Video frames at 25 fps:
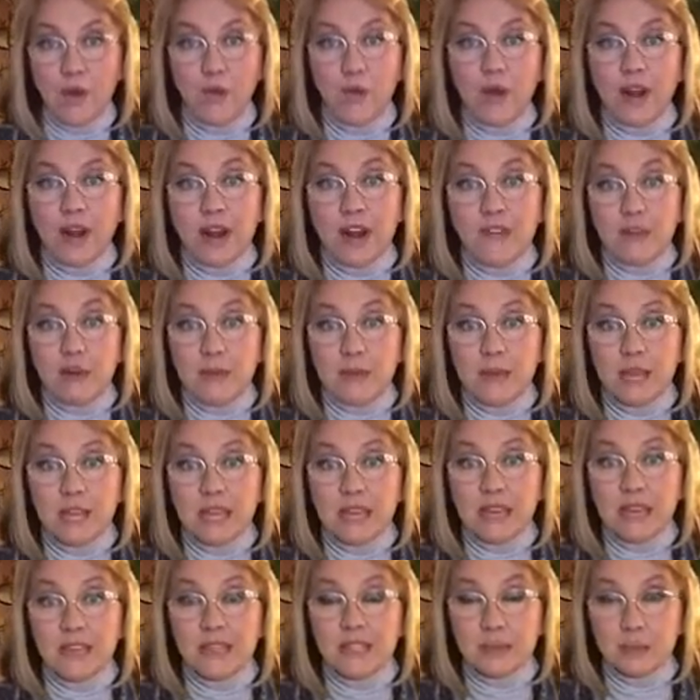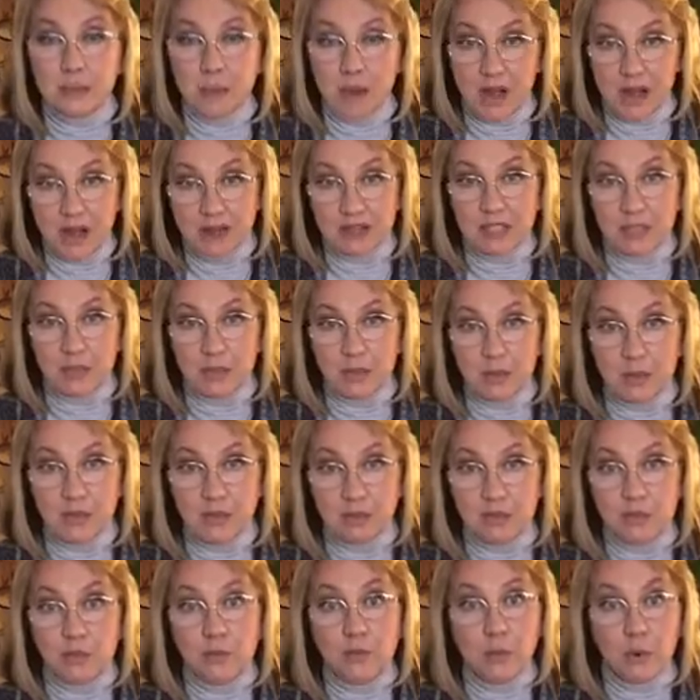whatever means
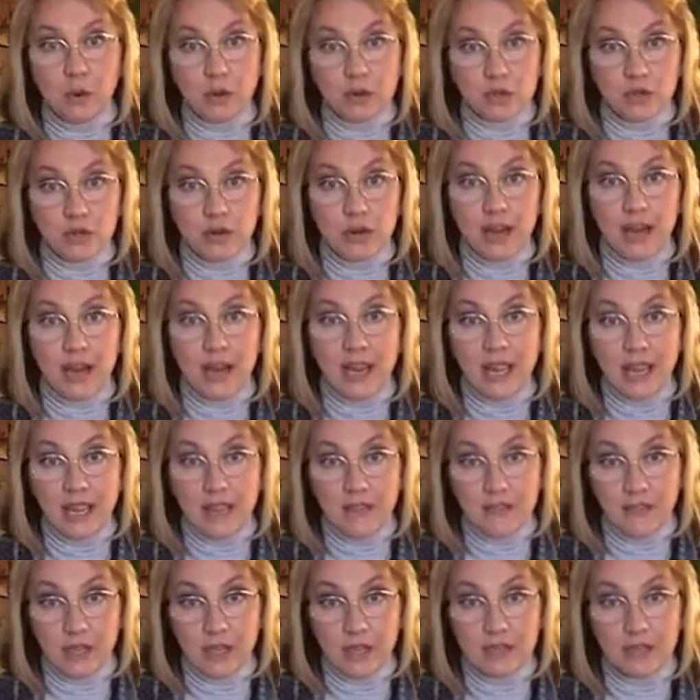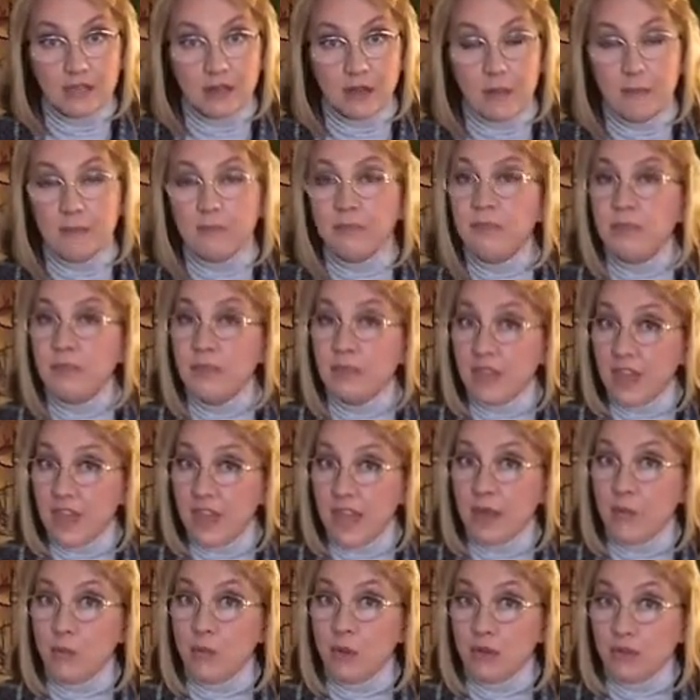possible to portray a victim.
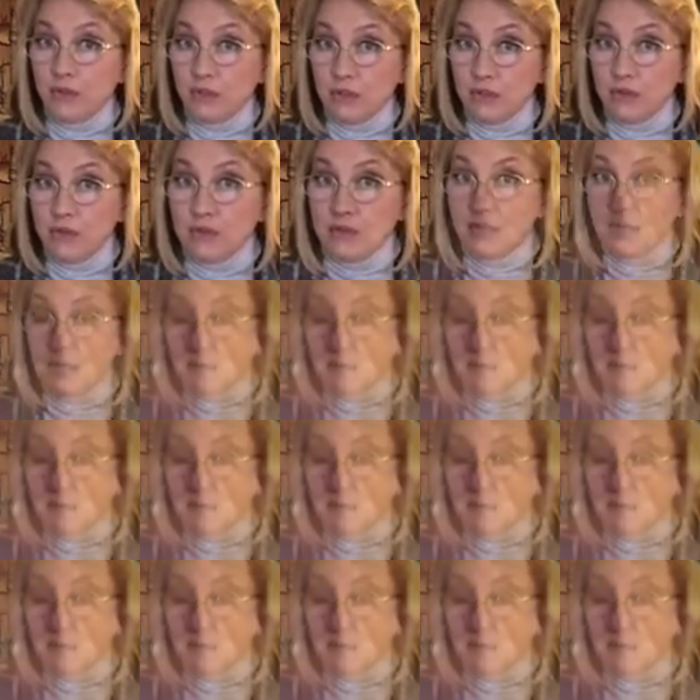They will use